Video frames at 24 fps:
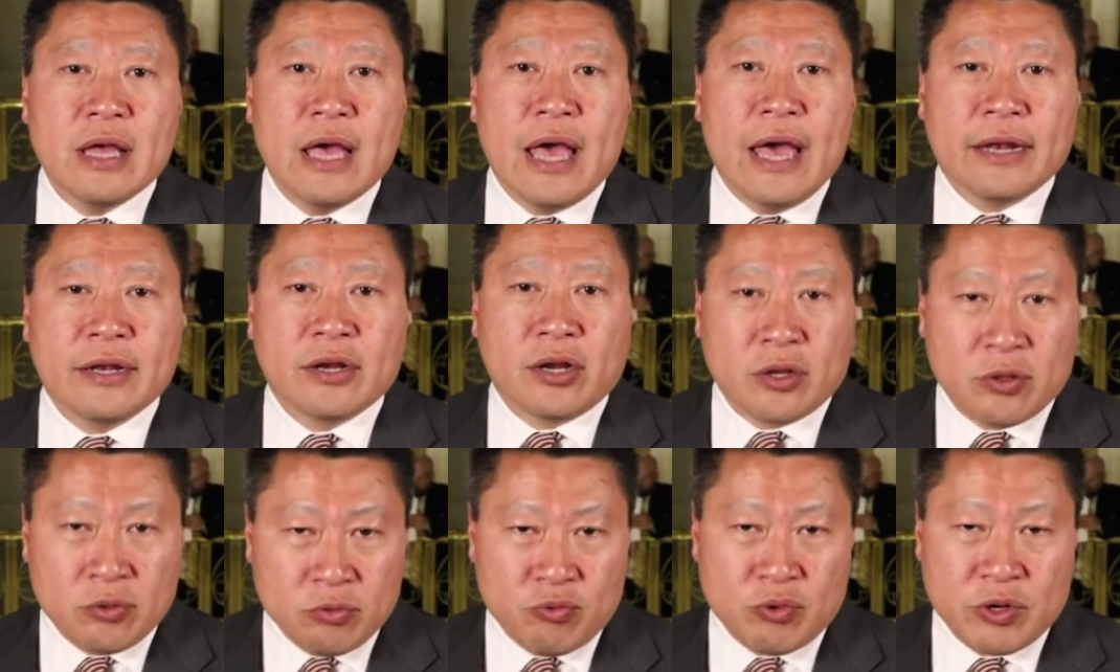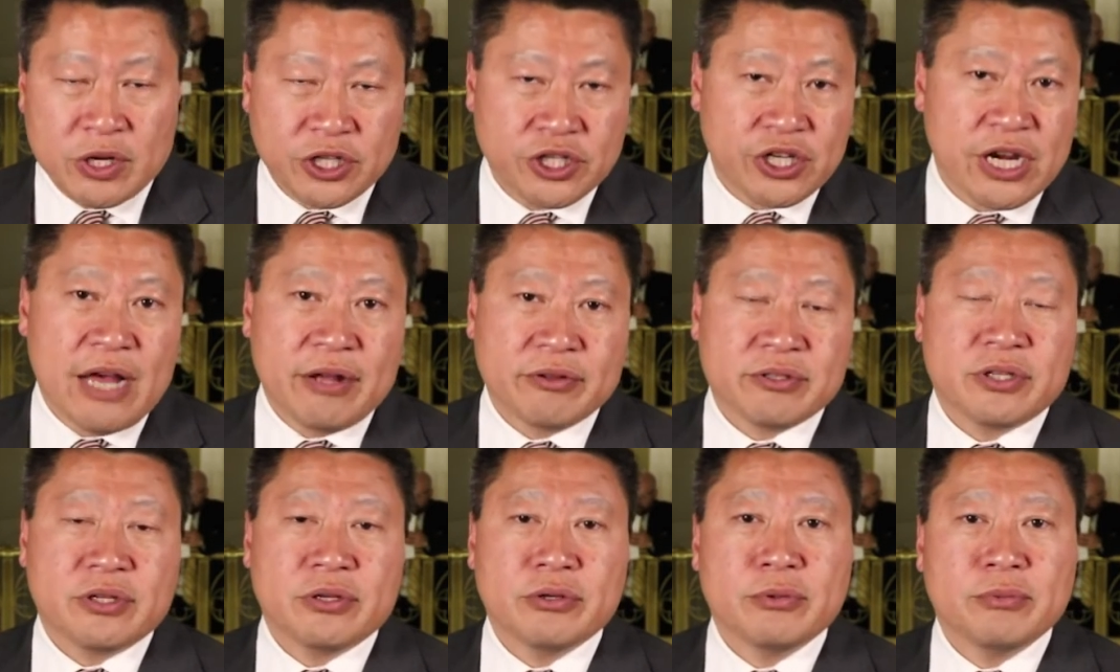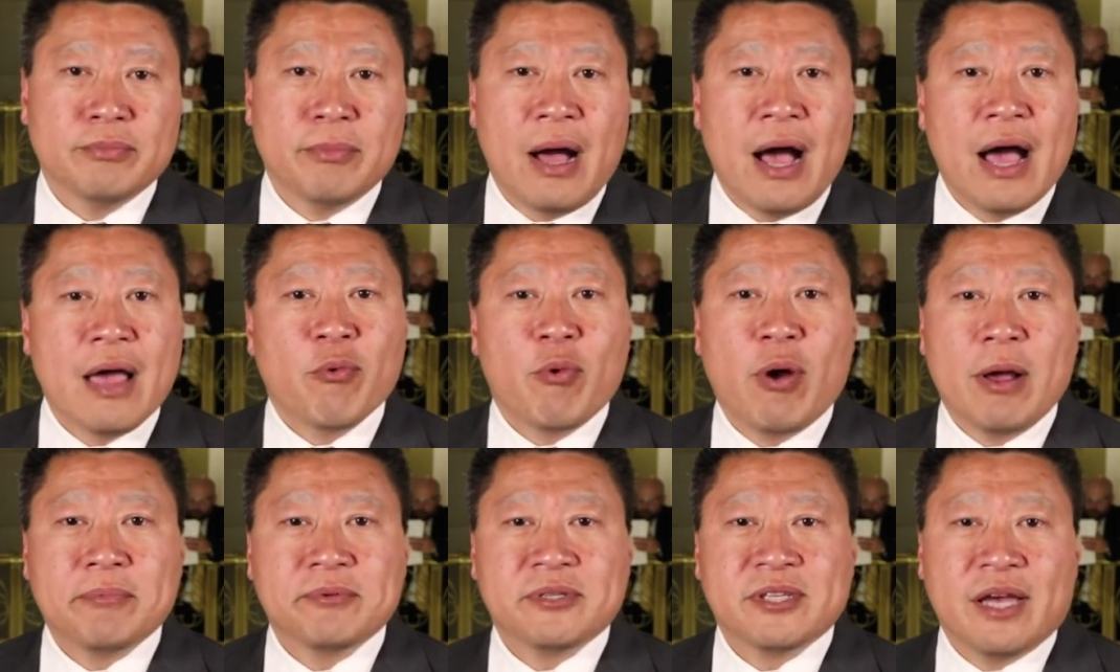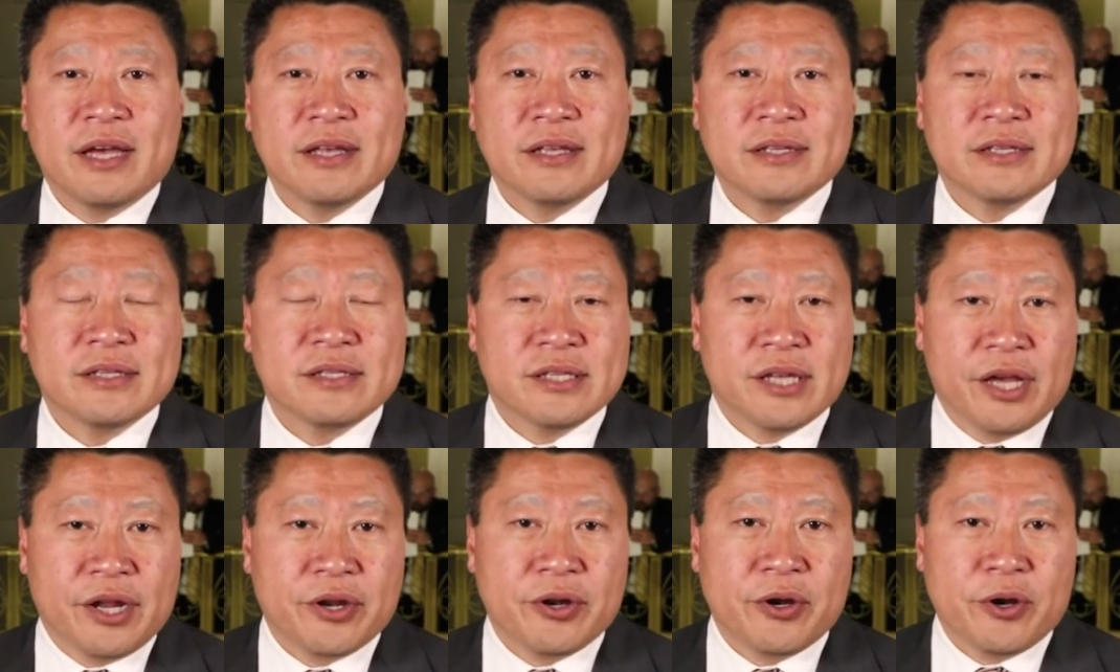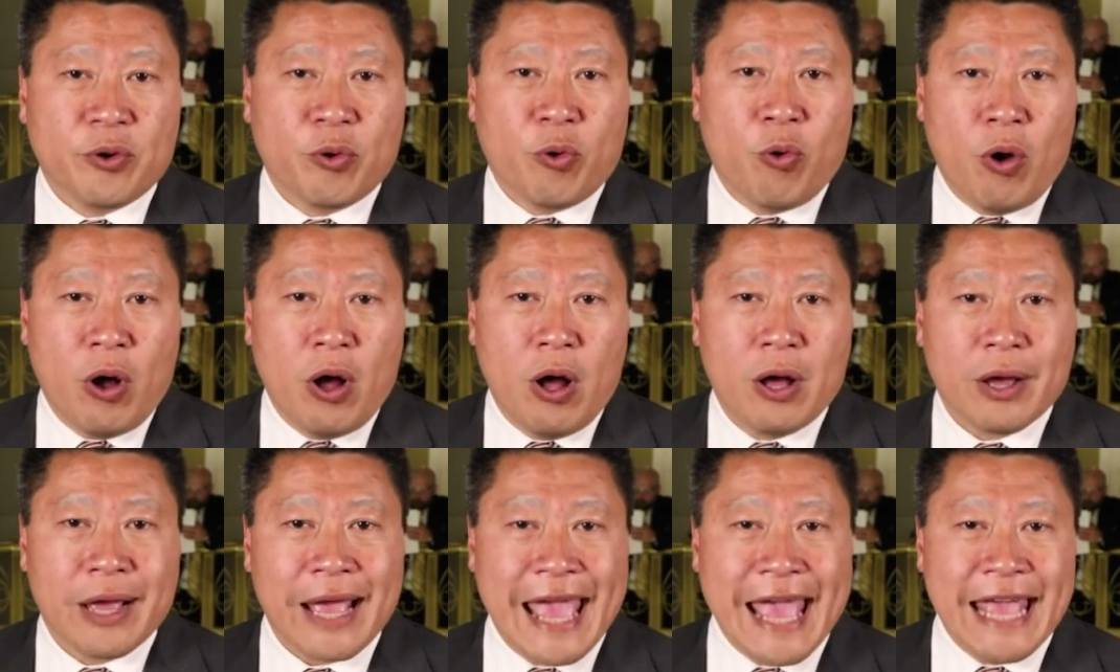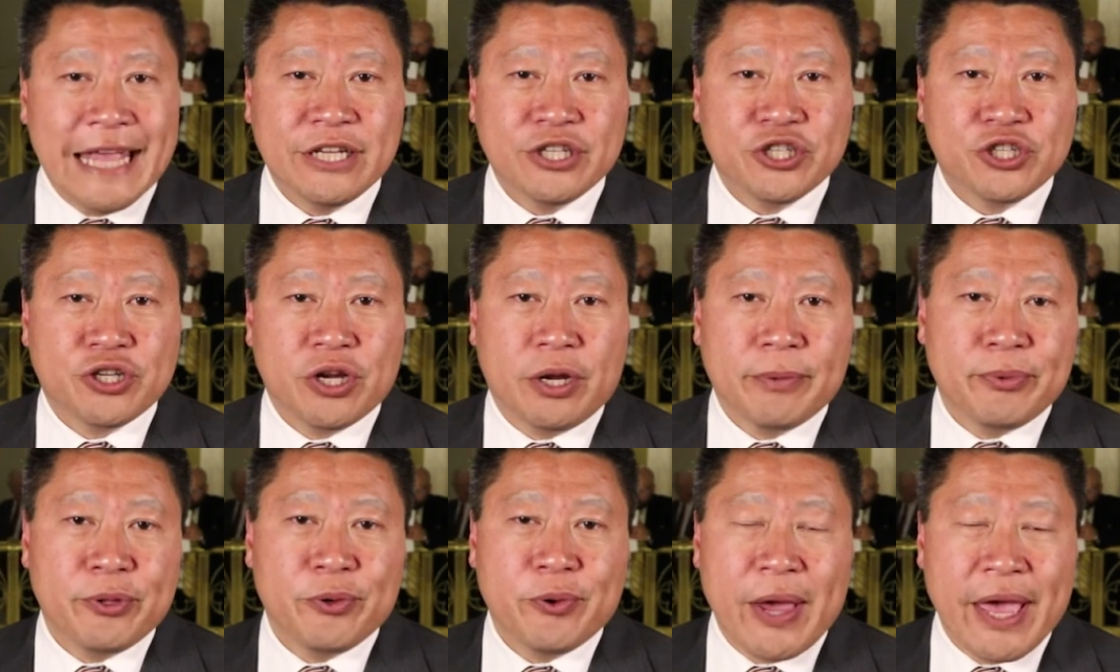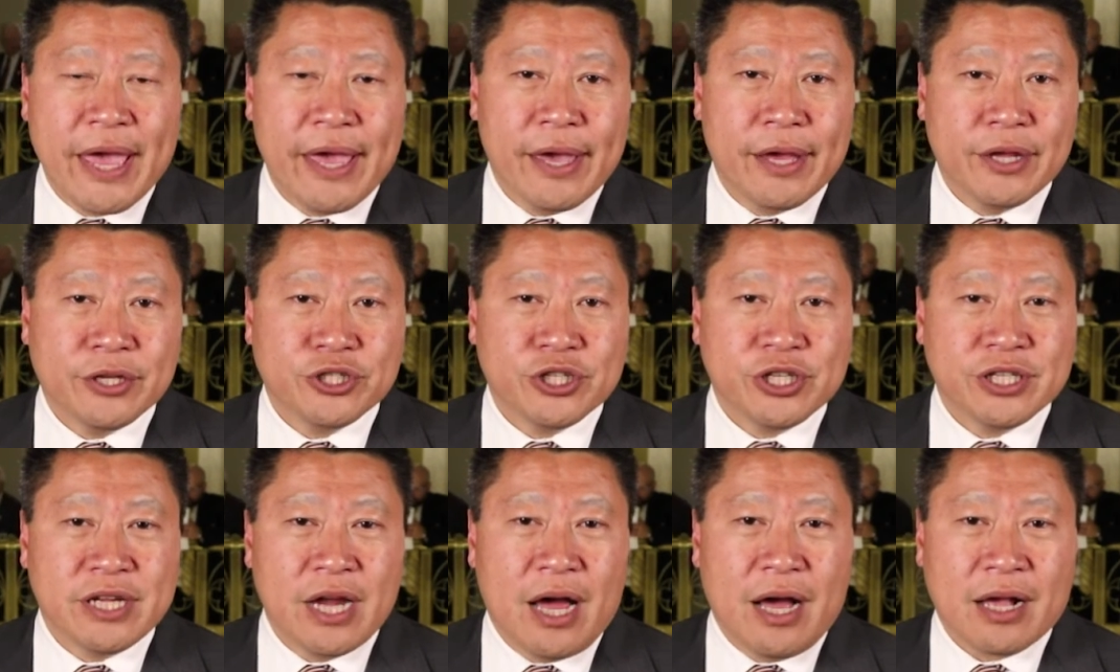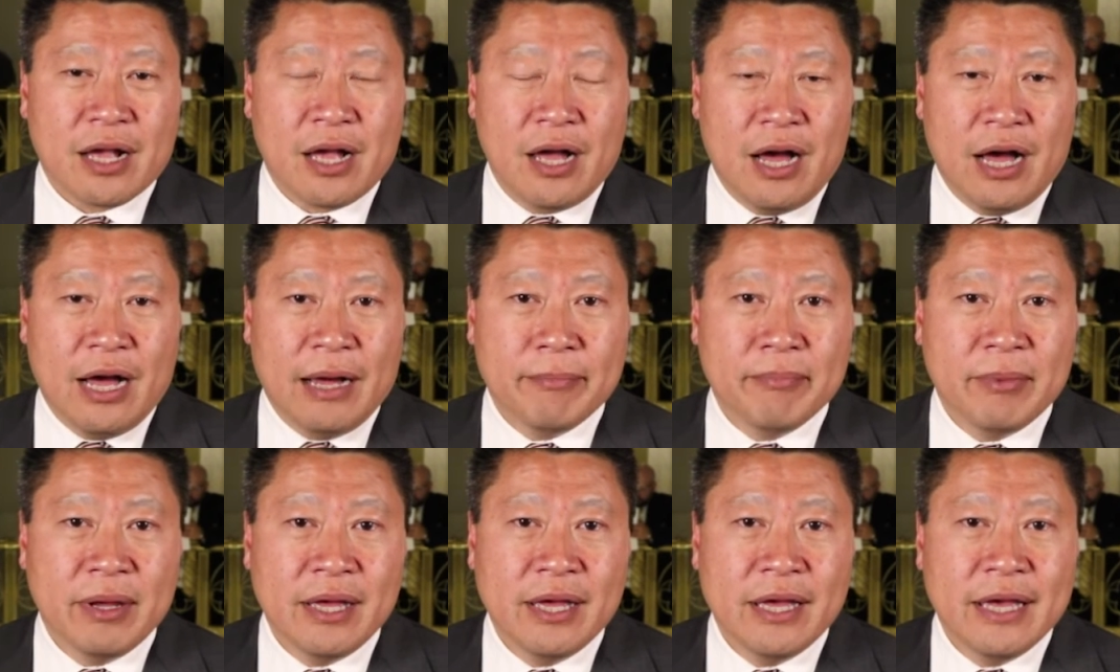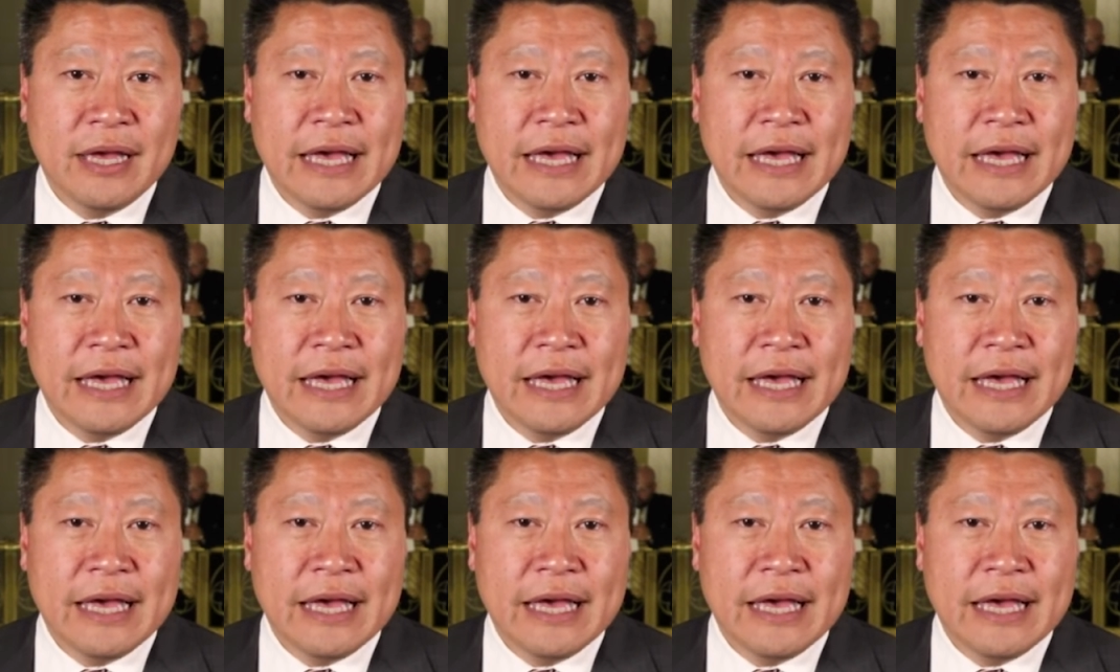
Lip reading: And reach out to my website, Senator Hwang, HWANG.com,